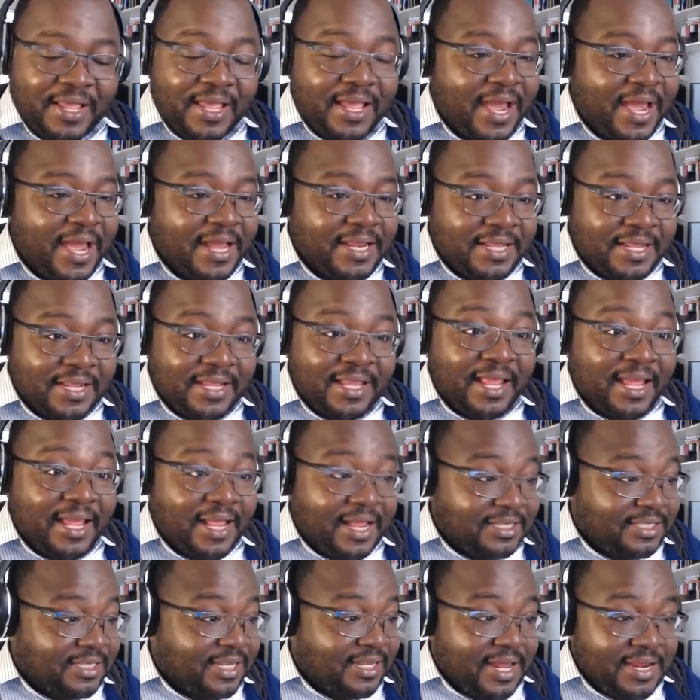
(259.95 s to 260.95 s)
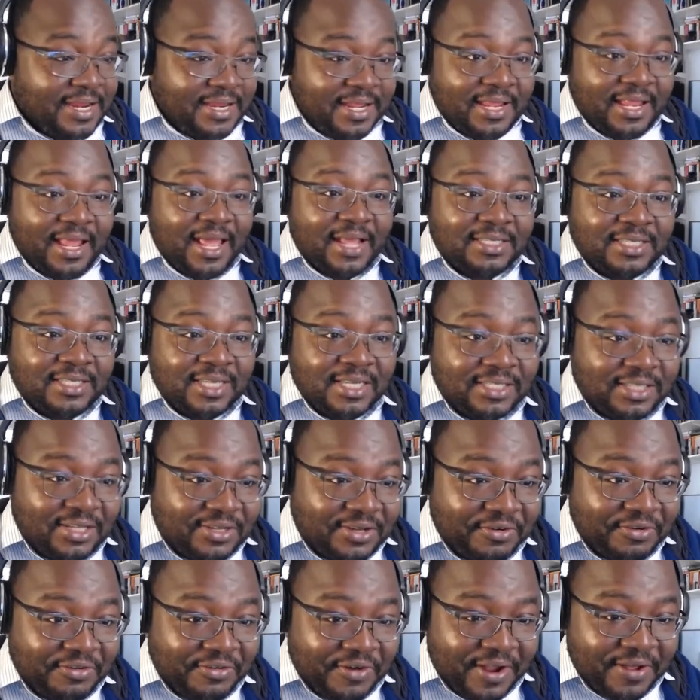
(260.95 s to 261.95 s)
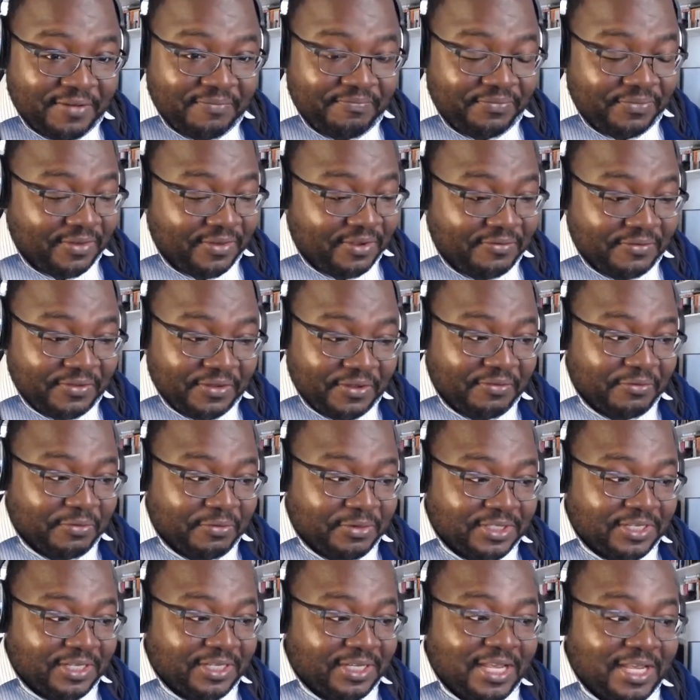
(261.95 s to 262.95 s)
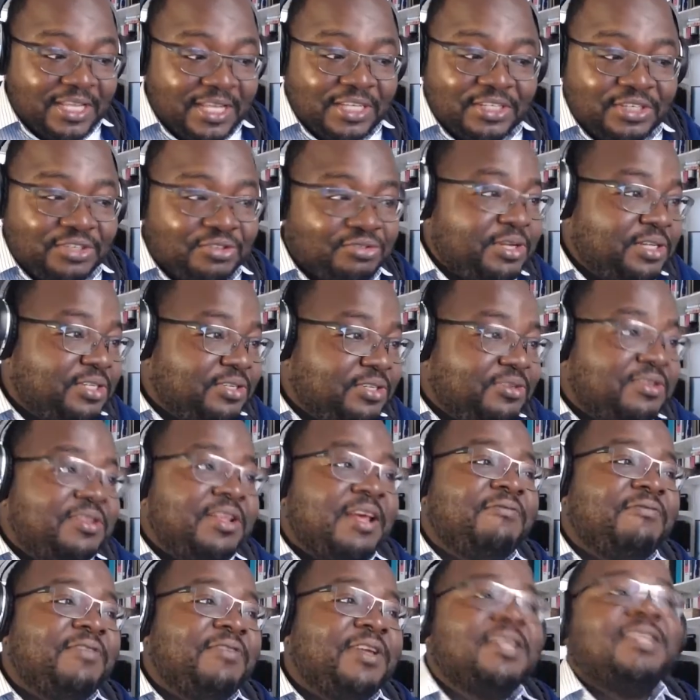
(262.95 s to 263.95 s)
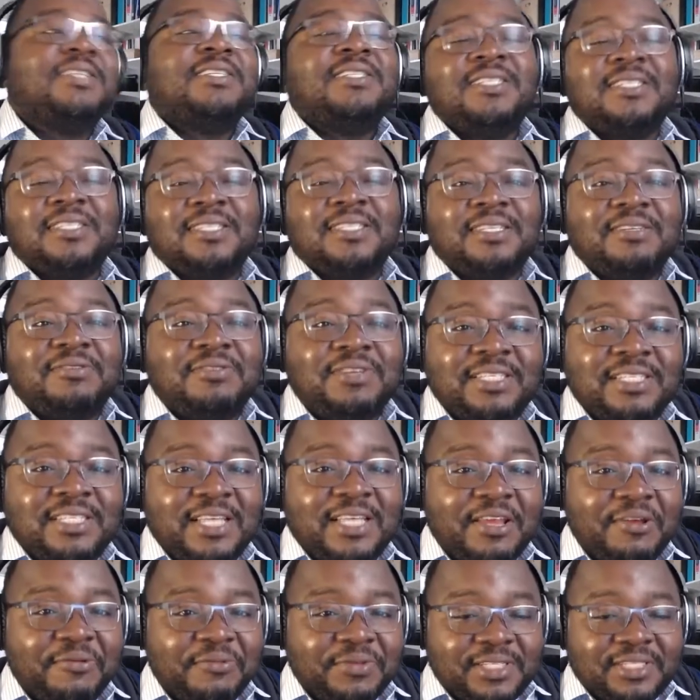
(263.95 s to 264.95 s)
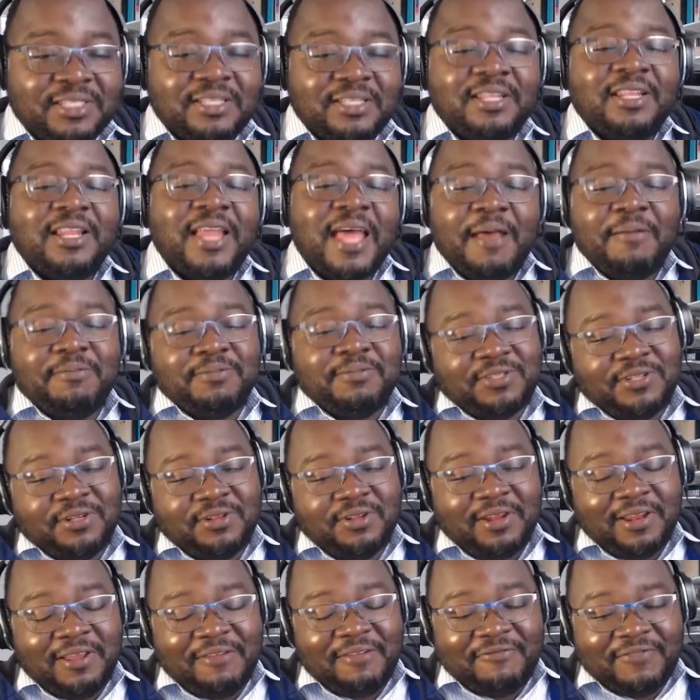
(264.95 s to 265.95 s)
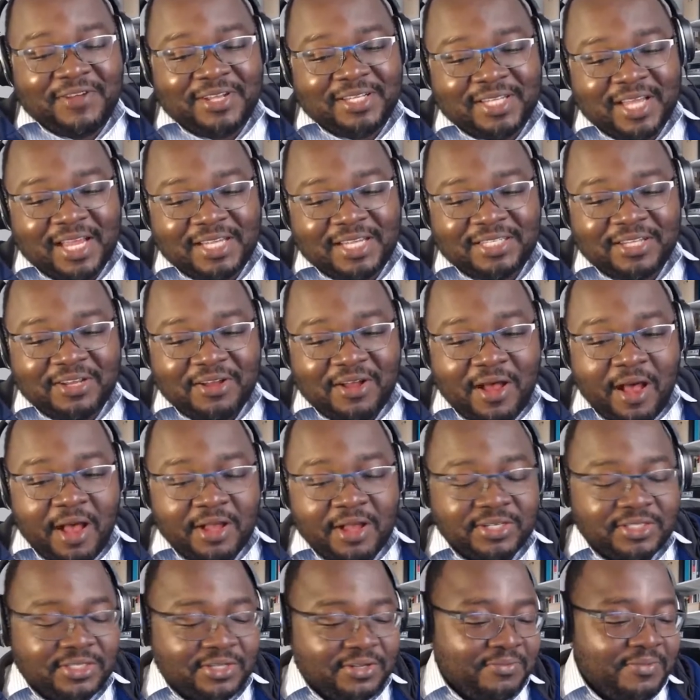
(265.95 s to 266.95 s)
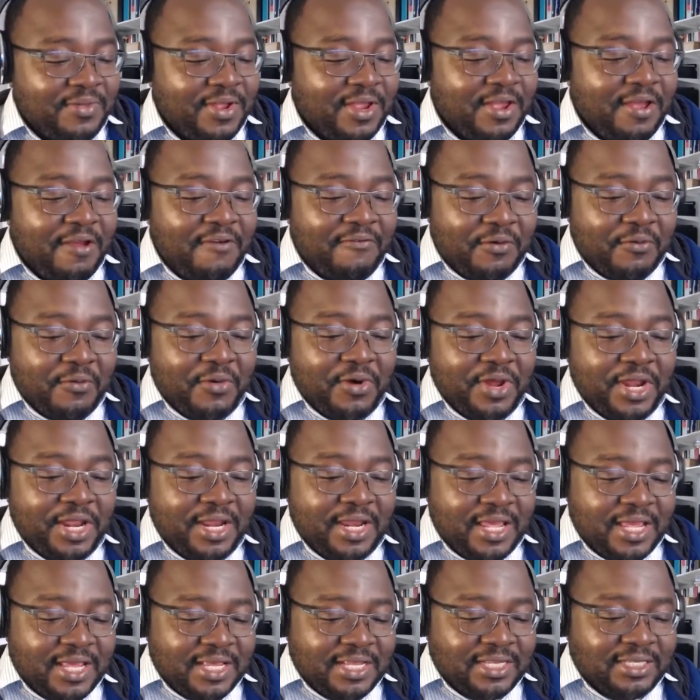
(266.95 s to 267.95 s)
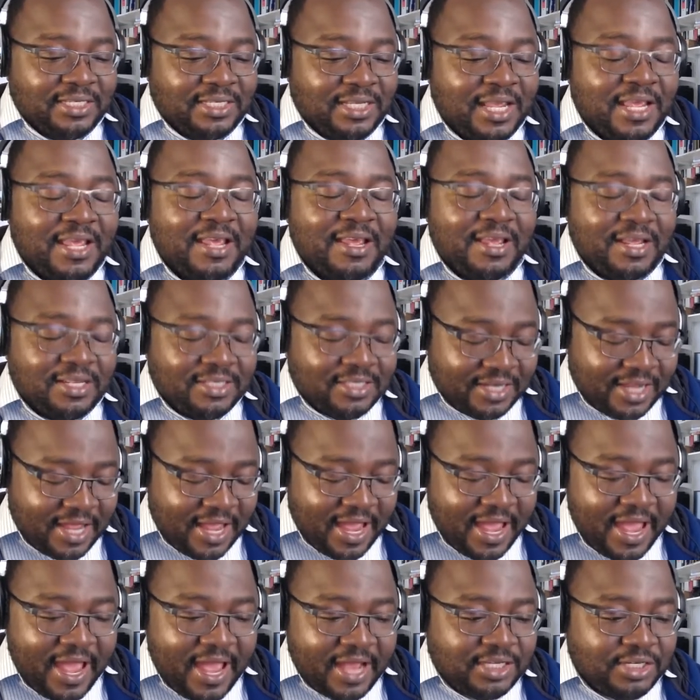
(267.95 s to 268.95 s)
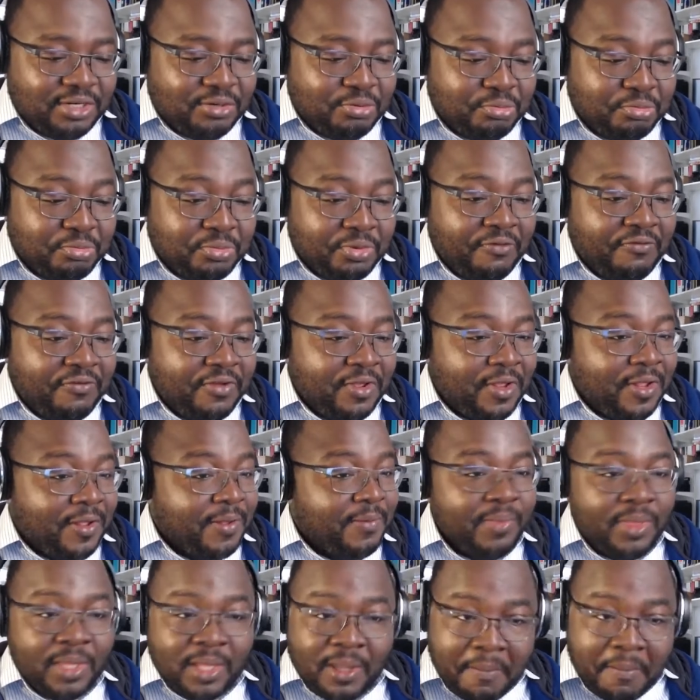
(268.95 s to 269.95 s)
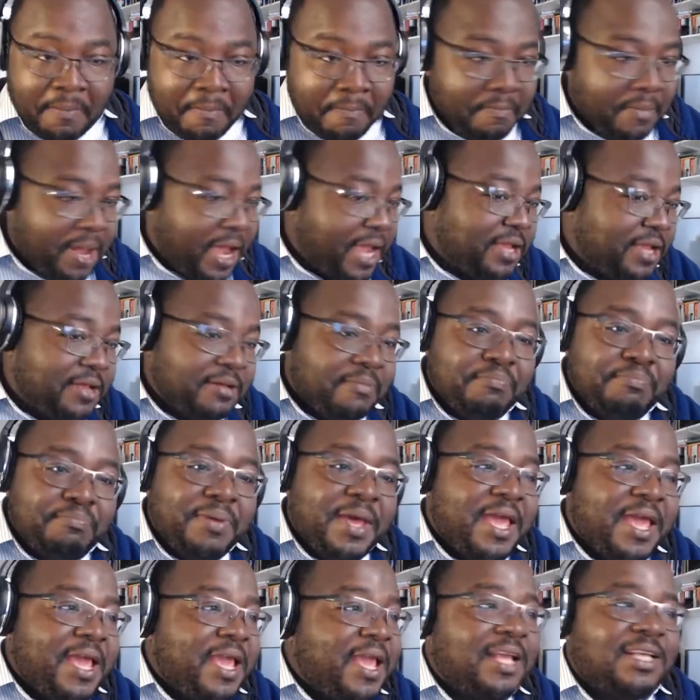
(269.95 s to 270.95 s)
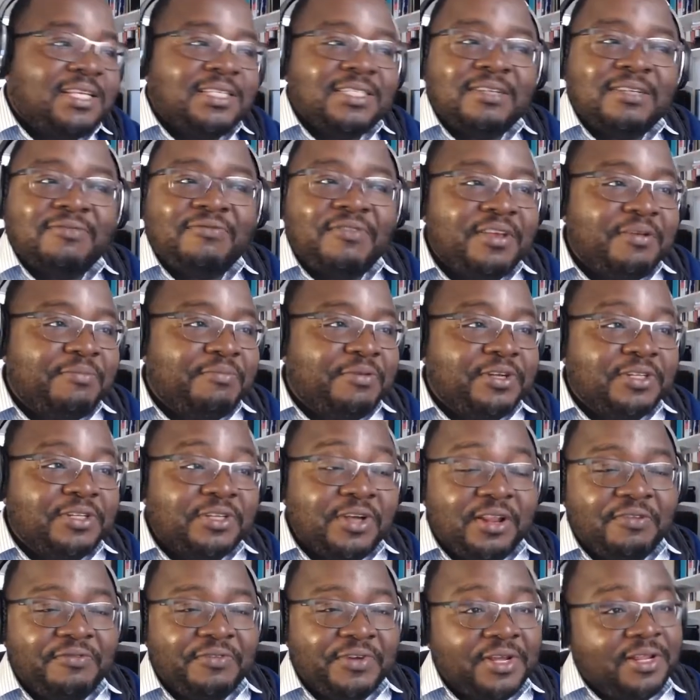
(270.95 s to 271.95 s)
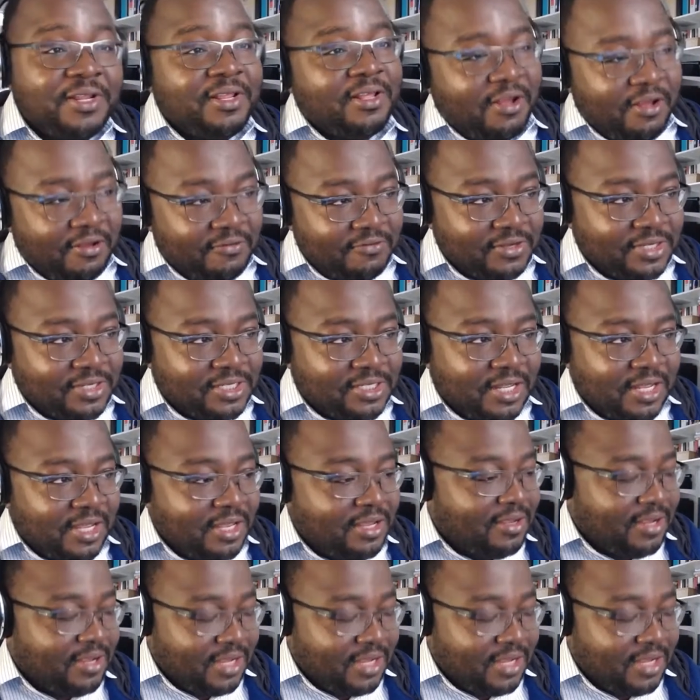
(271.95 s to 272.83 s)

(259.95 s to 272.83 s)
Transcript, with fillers: I did, like I said, I did like Six Underground. Even though it was a straight-to-Netflix series, it was still absolutely fantastic, awesome for what it is. It's an action movie, Michael Bay's fingerprints all over it, obviously.